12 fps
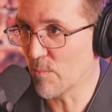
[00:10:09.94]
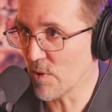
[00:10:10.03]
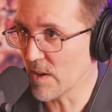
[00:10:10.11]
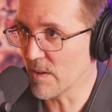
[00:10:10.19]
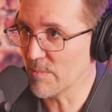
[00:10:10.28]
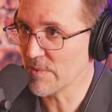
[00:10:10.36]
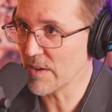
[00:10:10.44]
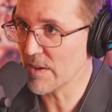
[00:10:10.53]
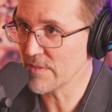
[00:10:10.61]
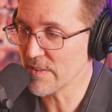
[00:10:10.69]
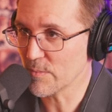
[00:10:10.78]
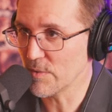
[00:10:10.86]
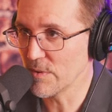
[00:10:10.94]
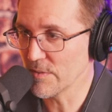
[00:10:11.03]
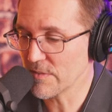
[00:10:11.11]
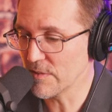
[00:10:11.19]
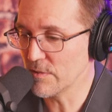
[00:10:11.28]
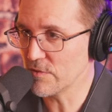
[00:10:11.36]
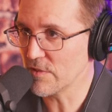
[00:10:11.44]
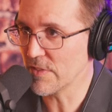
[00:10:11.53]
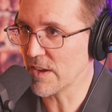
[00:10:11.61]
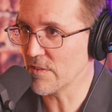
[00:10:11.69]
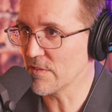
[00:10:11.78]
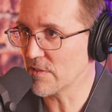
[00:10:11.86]
rib, yes. I was like, well, solution
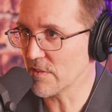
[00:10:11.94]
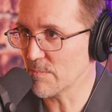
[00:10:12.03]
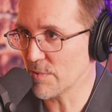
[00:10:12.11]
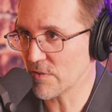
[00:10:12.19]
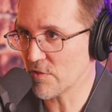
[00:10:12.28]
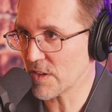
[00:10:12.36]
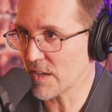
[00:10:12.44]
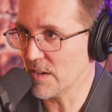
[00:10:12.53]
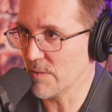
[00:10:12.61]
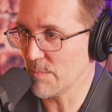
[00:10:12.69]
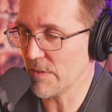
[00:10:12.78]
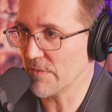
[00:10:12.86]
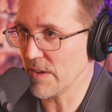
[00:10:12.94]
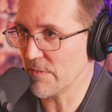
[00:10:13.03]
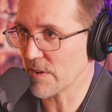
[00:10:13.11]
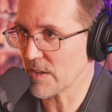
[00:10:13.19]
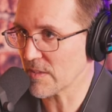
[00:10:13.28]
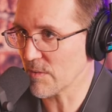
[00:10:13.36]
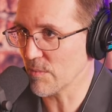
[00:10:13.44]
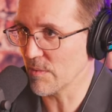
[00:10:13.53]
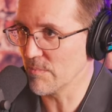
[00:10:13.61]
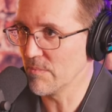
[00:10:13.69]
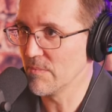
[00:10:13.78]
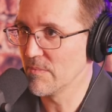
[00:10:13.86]
there is just put chicken on the buffet. Forget the
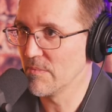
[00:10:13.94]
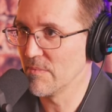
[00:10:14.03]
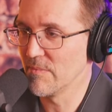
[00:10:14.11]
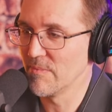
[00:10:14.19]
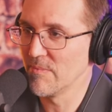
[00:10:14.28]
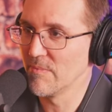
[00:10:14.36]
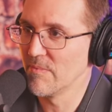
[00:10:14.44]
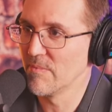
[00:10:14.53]
rib. Sure. And,